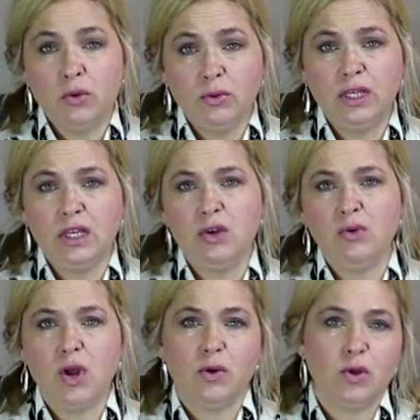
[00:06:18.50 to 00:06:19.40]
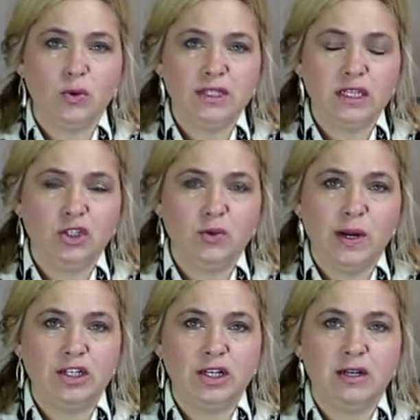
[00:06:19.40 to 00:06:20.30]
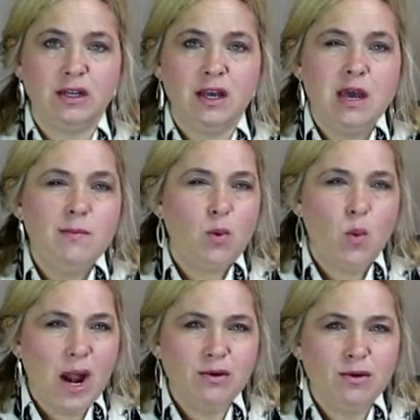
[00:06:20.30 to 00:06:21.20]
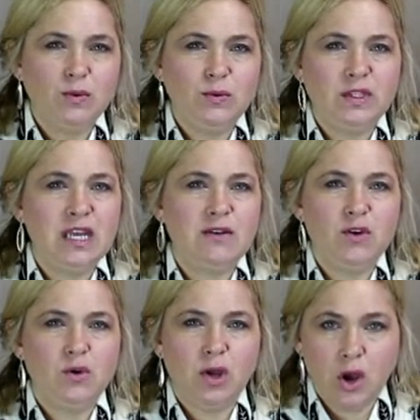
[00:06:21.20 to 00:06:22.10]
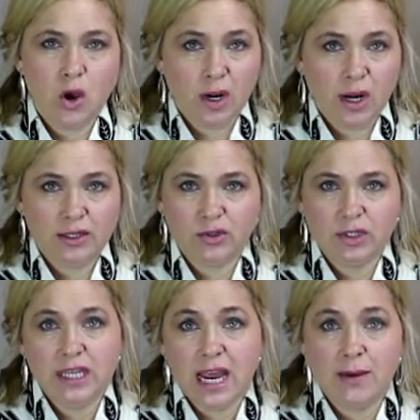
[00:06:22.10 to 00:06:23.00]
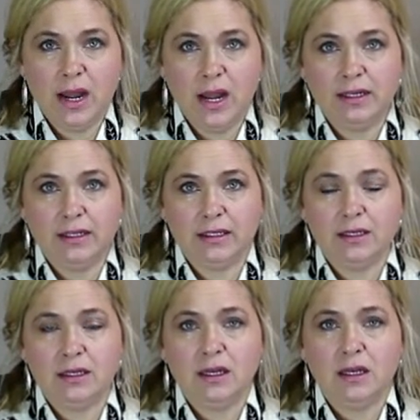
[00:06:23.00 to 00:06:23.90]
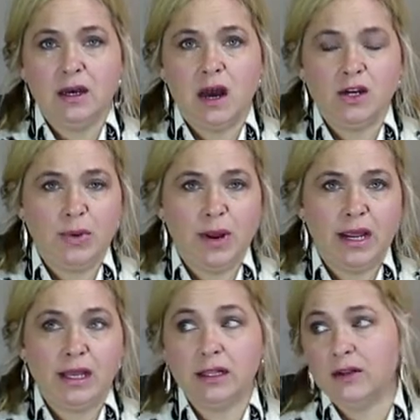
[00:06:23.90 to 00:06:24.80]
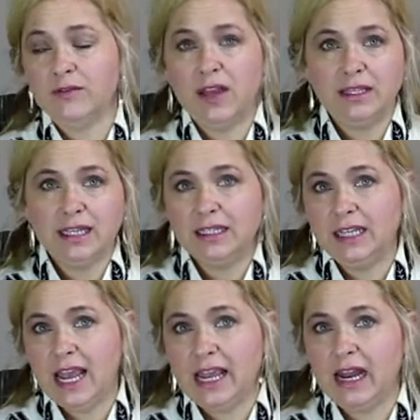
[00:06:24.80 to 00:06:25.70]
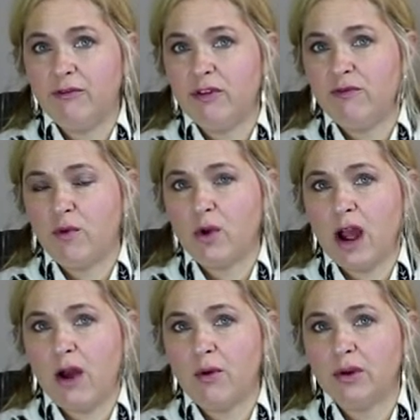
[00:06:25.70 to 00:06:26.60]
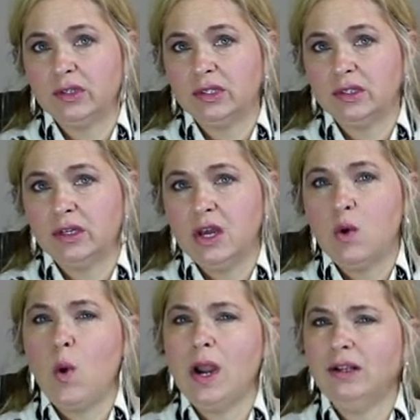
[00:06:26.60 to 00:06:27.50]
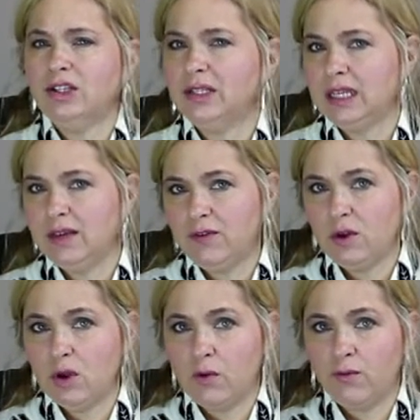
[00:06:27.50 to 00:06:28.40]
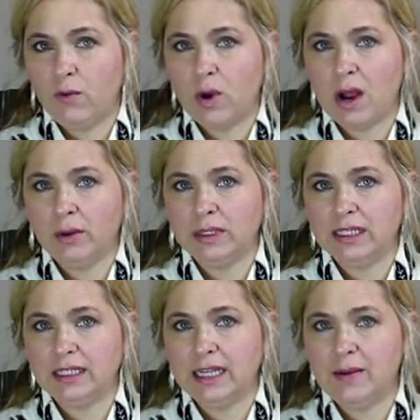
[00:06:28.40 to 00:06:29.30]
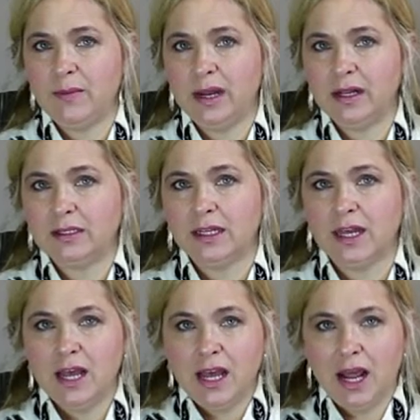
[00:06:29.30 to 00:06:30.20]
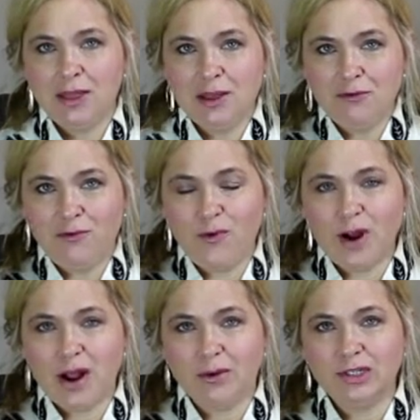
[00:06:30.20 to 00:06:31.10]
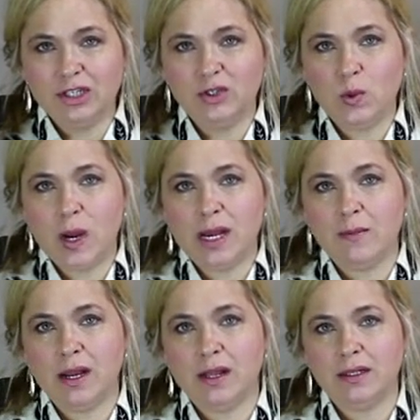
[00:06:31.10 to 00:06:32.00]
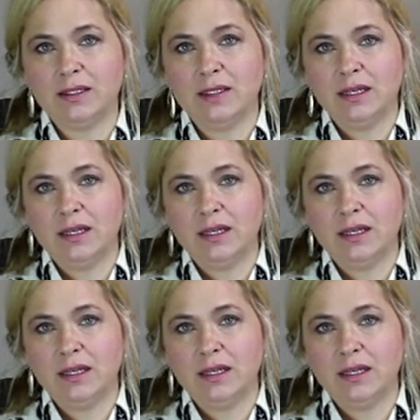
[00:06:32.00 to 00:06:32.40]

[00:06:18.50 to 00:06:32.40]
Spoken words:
Only you know your situation, but why don't you see if you can go an extra 10 minutes on your painkiller? If they said take it every 4 hours, why don't you see if you can go 4 hours and 10 minutes, and then 4 hours and 20 minutes,